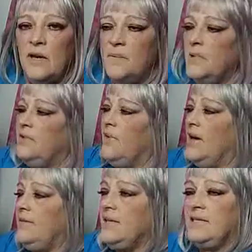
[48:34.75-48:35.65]
I'm going to
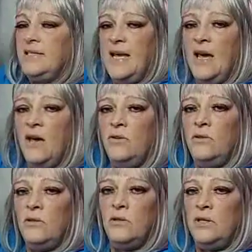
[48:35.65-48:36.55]
divide this
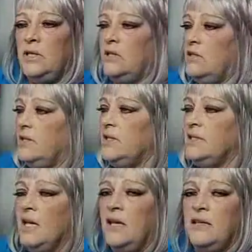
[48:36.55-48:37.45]
down into this
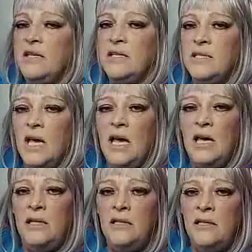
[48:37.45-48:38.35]
side and this
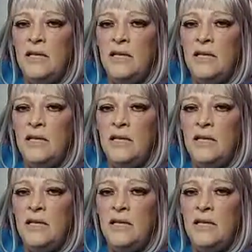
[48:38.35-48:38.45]
side.